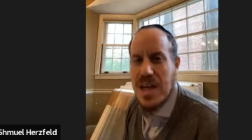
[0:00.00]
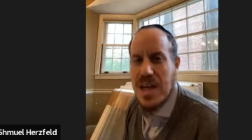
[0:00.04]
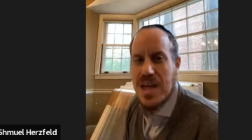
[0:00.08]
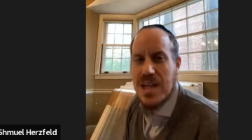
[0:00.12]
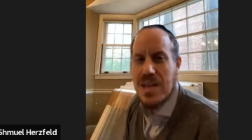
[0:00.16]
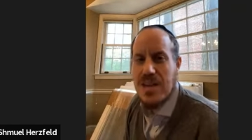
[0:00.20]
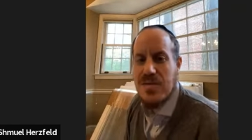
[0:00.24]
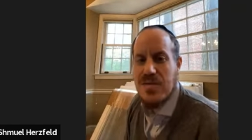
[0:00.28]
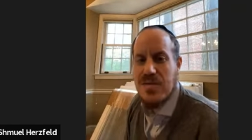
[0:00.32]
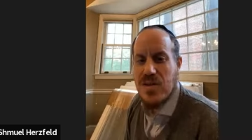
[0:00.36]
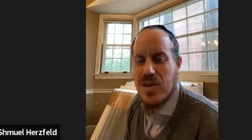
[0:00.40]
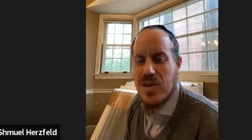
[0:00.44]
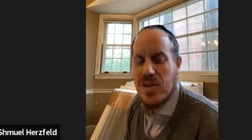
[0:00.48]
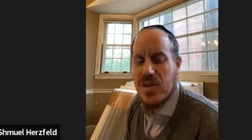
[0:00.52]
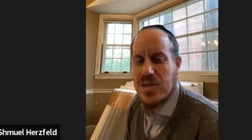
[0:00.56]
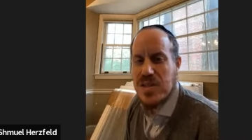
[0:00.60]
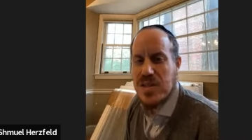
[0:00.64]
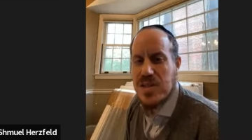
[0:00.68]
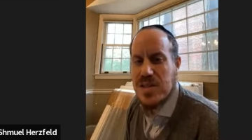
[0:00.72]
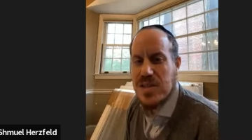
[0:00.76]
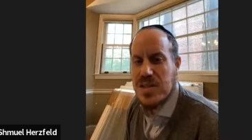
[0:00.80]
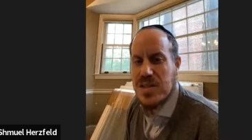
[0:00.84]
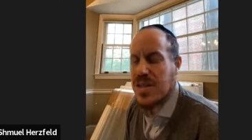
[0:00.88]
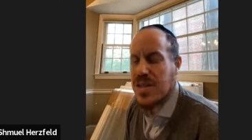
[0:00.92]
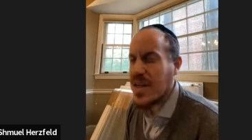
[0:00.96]
The
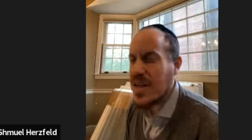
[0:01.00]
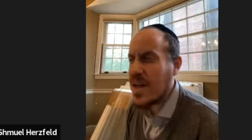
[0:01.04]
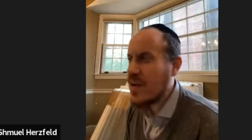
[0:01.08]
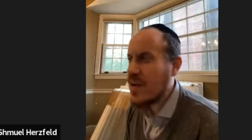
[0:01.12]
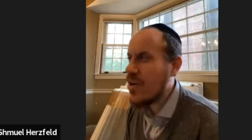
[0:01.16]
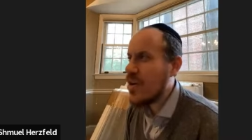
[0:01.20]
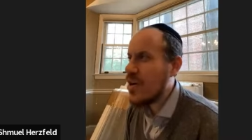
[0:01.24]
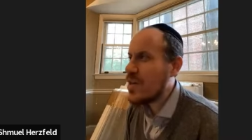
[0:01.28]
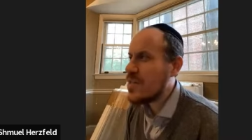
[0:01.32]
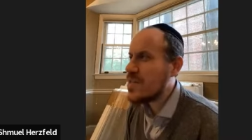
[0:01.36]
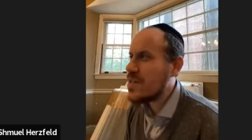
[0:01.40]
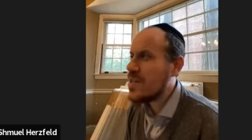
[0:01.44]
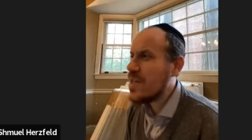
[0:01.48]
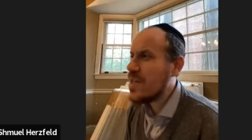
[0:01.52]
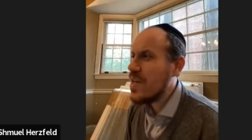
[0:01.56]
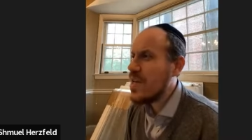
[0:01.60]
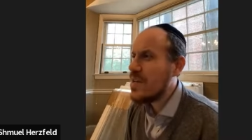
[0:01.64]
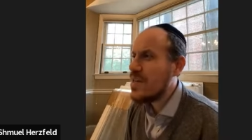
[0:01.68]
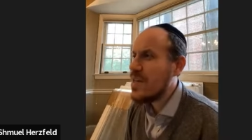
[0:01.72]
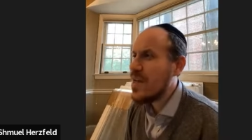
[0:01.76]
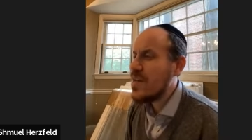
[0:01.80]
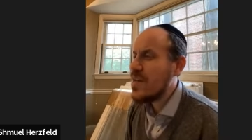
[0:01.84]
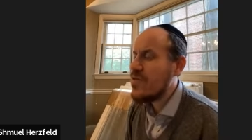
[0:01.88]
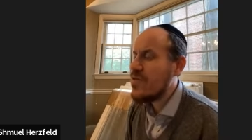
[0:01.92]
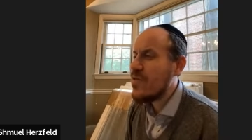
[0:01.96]
verse is to tell us
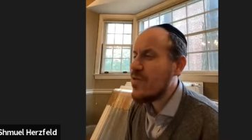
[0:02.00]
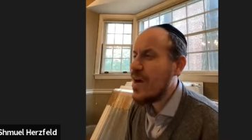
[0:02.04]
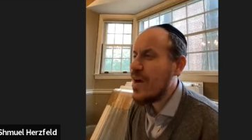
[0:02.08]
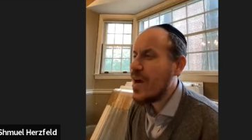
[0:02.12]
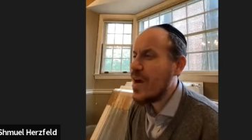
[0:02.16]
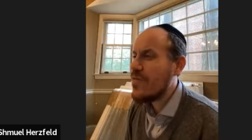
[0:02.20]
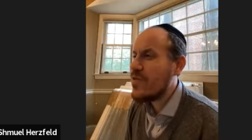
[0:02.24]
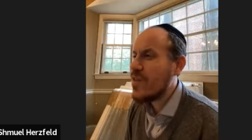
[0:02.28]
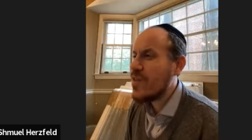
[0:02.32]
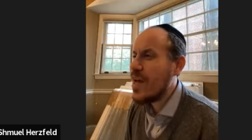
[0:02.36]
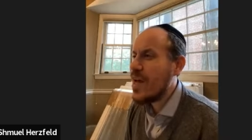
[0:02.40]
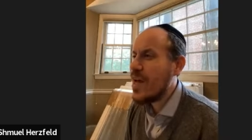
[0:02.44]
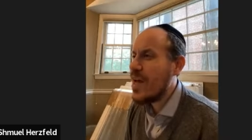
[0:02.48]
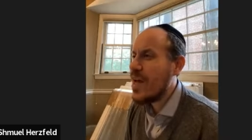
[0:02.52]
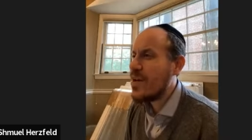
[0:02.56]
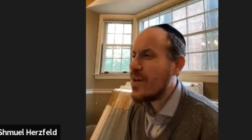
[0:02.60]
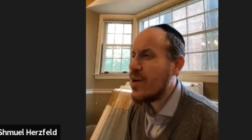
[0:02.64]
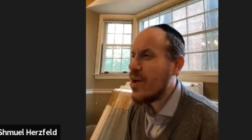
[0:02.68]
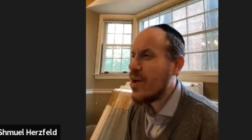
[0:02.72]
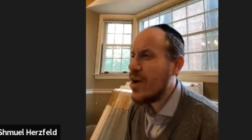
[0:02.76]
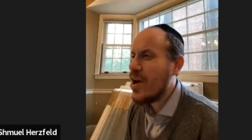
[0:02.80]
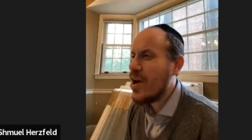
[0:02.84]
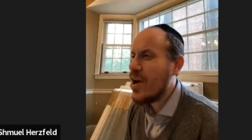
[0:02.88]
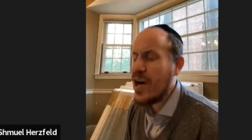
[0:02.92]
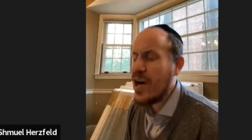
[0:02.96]
that you have to add
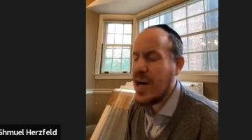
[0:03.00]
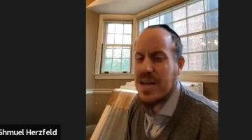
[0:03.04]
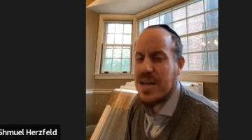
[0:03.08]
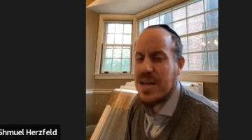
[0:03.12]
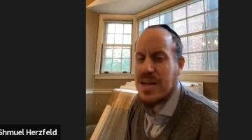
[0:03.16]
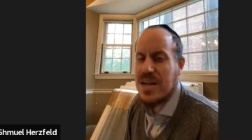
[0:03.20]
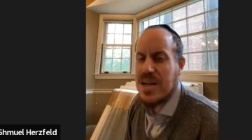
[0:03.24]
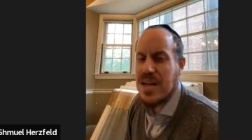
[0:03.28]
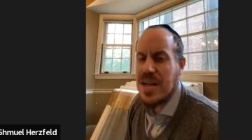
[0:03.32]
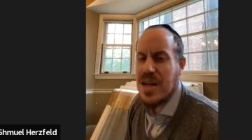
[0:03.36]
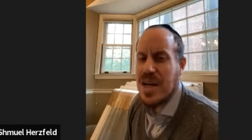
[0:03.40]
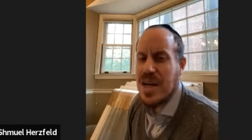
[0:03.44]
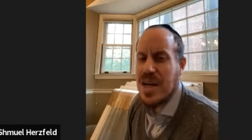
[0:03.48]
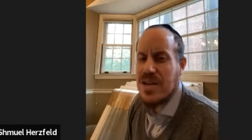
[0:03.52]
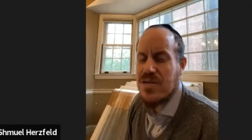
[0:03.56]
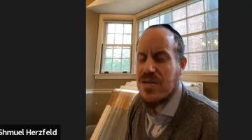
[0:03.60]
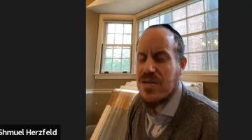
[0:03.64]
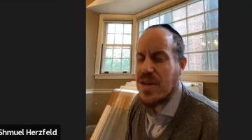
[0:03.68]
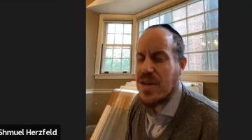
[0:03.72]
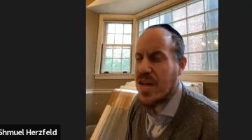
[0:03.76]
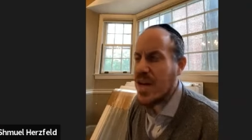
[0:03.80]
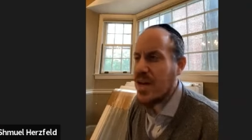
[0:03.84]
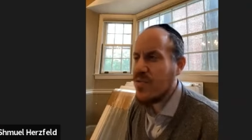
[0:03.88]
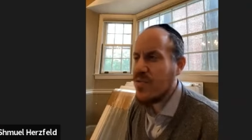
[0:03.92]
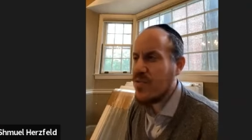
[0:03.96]
on and you
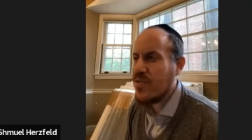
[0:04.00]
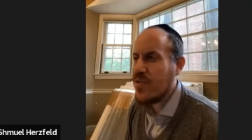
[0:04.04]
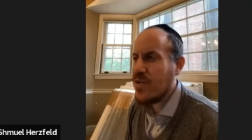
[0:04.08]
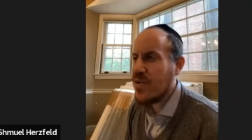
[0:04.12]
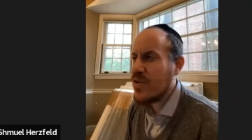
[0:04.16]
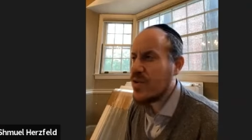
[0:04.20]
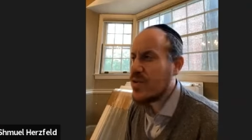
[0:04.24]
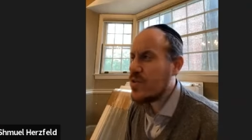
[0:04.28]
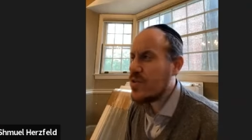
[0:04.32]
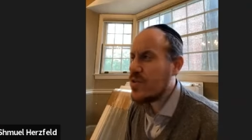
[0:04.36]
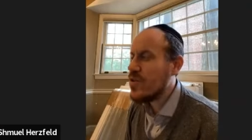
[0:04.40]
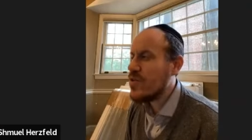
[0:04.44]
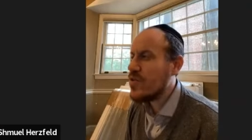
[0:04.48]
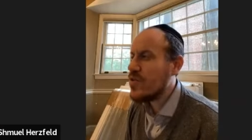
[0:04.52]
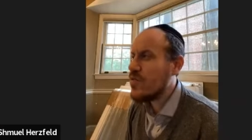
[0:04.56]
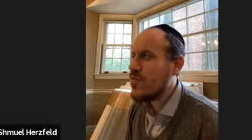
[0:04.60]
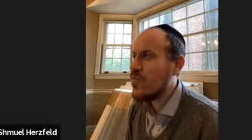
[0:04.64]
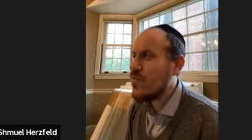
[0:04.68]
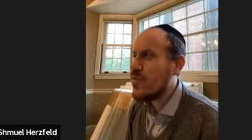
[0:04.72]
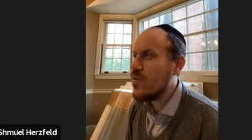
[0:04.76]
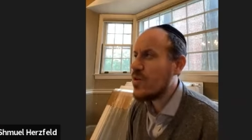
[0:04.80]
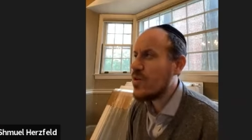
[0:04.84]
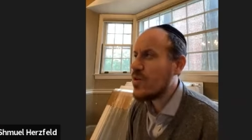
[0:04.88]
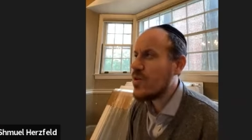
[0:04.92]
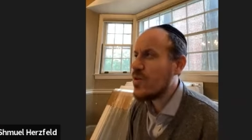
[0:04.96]
can't work,
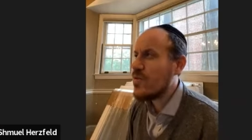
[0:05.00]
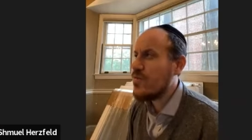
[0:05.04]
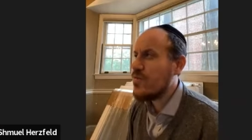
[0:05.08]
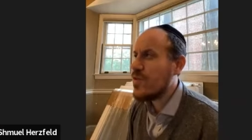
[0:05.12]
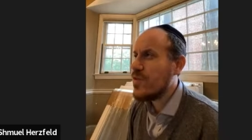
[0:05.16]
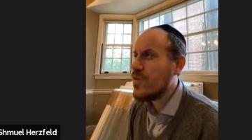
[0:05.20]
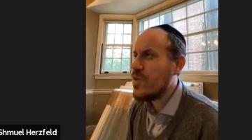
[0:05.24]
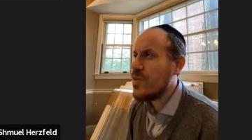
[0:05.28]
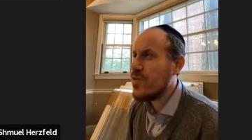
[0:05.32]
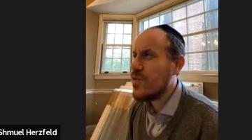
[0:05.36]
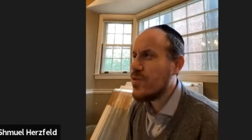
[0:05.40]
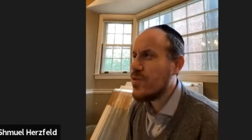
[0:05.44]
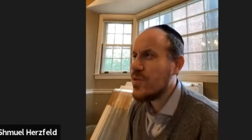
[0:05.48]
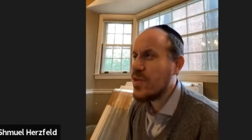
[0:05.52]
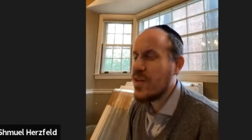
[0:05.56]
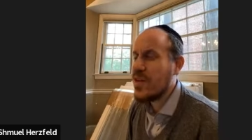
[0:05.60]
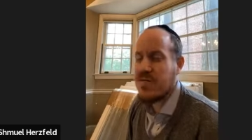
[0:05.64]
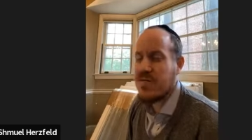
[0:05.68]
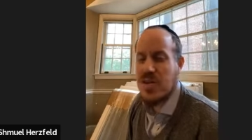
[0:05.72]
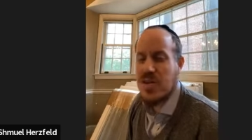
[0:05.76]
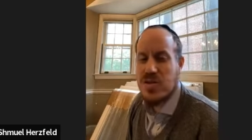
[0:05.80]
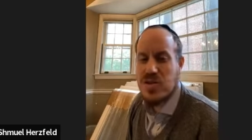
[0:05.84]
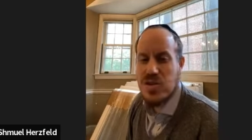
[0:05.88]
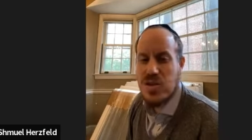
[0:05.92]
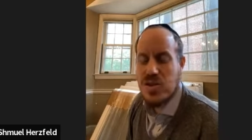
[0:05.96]
work the field
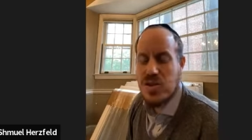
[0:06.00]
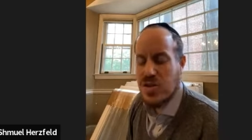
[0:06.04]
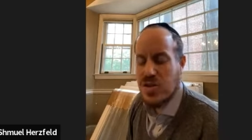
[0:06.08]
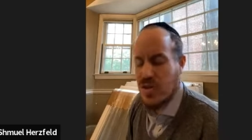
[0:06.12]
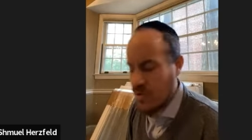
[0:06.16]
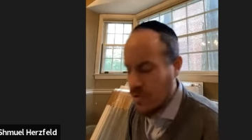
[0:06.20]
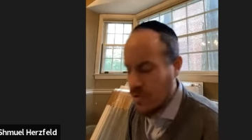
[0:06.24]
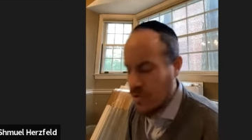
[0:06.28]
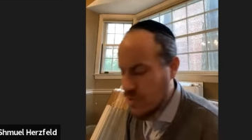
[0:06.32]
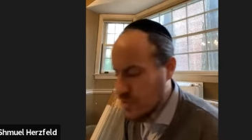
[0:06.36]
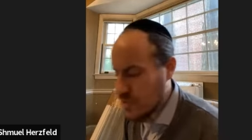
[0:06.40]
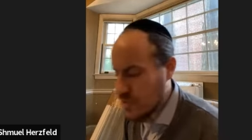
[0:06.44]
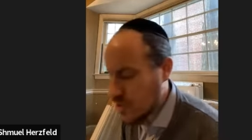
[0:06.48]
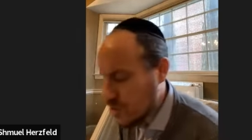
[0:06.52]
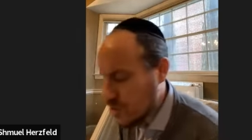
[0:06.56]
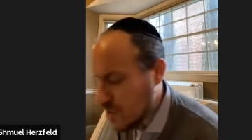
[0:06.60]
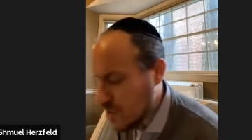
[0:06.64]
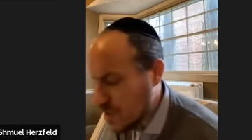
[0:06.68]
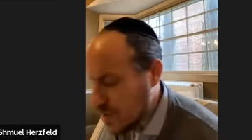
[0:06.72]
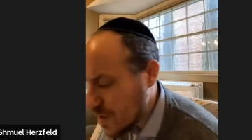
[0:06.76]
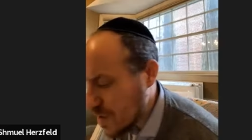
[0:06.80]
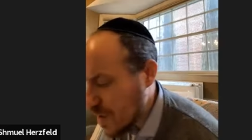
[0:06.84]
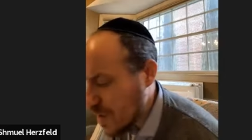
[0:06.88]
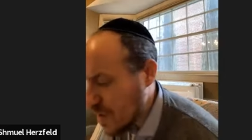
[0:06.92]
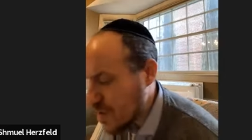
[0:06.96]
if there's just old
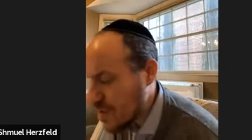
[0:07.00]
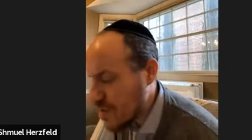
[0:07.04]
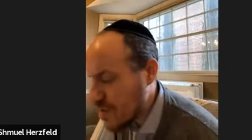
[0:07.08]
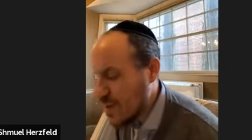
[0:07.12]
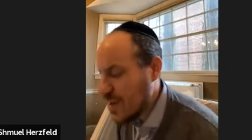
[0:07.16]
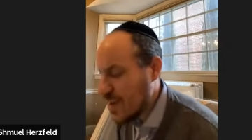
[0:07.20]
trees in it.